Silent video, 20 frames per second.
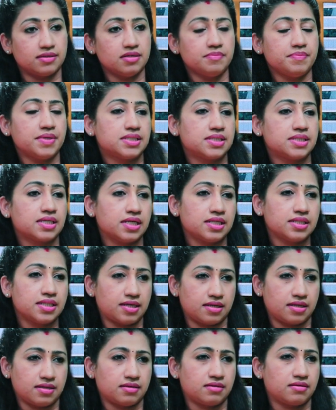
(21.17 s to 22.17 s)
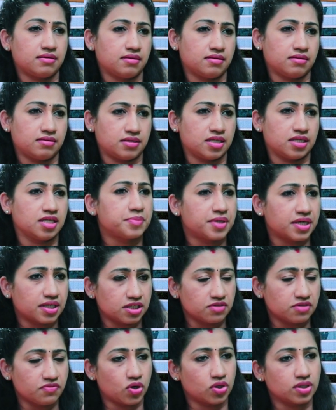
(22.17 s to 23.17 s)
basically there are
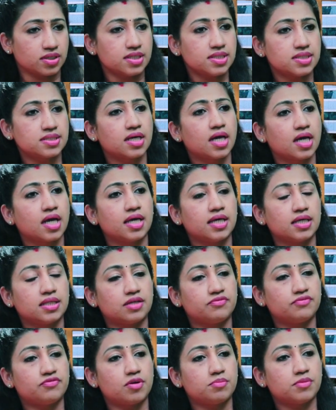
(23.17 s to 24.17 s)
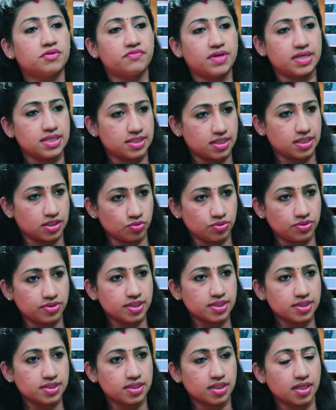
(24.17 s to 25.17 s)
reproductive organs in the form of, one is a
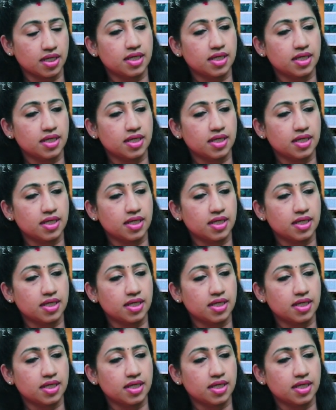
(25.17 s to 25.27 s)
uterus.